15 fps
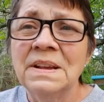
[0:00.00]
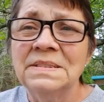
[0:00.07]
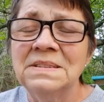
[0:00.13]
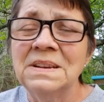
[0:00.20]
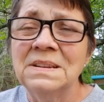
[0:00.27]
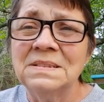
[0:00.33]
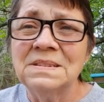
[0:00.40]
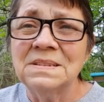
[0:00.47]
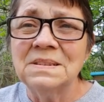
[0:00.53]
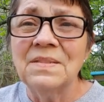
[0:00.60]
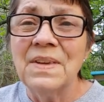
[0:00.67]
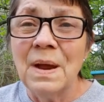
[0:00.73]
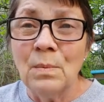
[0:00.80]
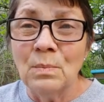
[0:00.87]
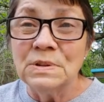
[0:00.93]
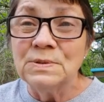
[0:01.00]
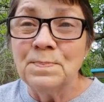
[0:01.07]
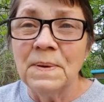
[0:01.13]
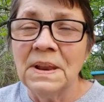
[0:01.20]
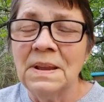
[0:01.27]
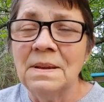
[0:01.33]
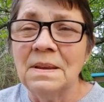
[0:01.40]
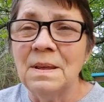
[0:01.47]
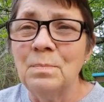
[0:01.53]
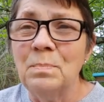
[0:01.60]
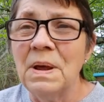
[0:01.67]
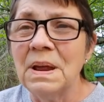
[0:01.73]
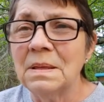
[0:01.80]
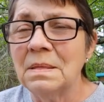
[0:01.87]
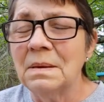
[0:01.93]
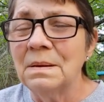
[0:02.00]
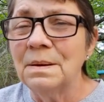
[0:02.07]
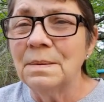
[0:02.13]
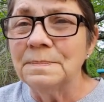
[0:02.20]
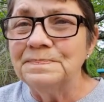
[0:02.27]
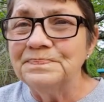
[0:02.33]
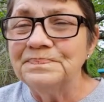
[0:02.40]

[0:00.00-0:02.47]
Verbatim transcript: since that was planted back there.